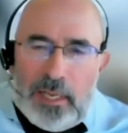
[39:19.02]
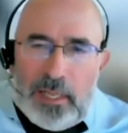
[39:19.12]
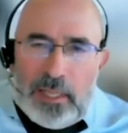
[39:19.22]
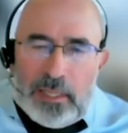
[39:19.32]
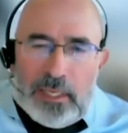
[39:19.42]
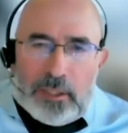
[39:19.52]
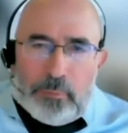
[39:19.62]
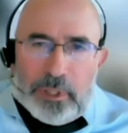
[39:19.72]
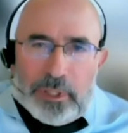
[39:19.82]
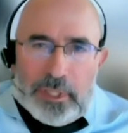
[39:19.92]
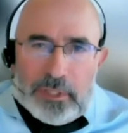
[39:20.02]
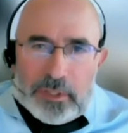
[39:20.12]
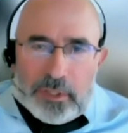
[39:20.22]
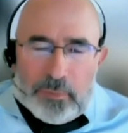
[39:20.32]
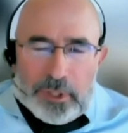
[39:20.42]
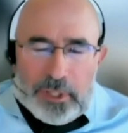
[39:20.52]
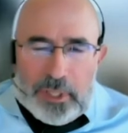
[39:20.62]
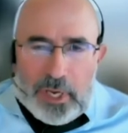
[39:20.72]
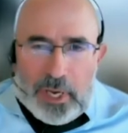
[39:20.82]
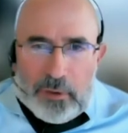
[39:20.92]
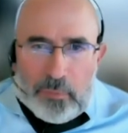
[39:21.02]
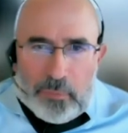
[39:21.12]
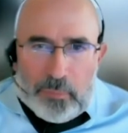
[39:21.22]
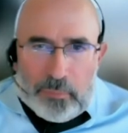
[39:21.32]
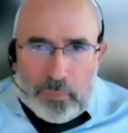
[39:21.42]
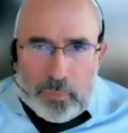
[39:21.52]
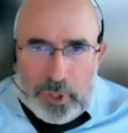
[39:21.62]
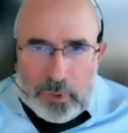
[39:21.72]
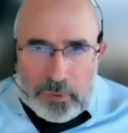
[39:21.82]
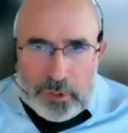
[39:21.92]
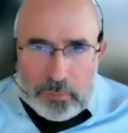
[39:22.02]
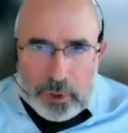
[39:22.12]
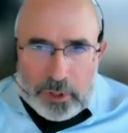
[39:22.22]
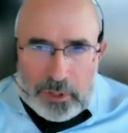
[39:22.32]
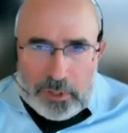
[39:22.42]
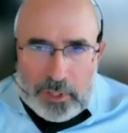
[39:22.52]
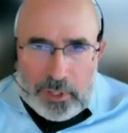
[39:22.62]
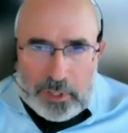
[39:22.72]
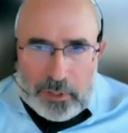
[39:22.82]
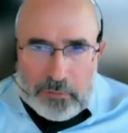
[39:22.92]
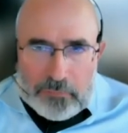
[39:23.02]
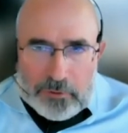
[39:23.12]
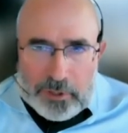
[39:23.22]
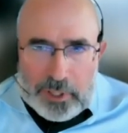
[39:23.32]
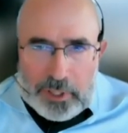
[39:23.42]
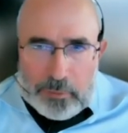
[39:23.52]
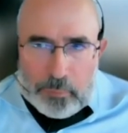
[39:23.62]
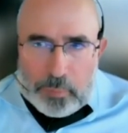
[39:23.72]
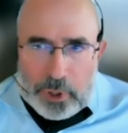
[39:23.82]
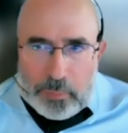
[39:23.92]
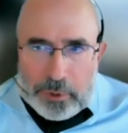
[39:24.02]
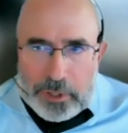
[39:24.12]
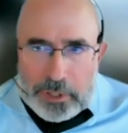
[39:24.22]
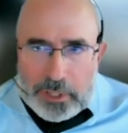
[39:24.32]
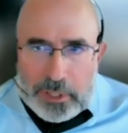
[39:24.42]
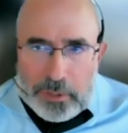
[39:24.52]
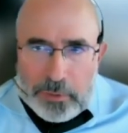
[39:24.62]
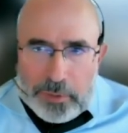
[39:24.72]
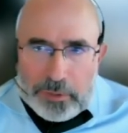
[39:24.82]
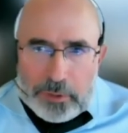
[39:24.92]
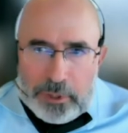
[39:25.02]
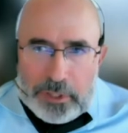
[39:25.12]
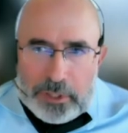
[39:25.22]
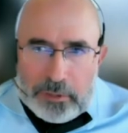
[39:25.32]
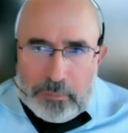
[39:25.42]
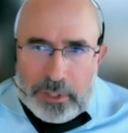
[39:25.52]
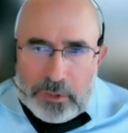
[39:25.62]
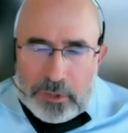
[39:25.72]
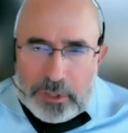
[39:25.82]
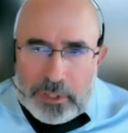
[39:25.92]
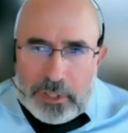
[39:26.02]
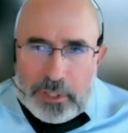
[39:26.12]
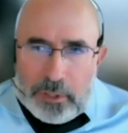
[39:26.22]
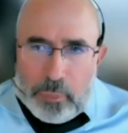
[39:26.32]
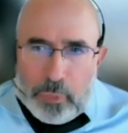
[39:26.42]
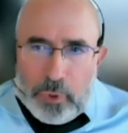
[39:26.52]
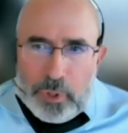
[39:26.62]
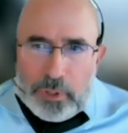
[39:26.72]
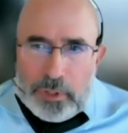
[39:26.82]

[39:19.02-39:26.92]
these buildings are really not reusable for any purpose. I know there's been some interest in the board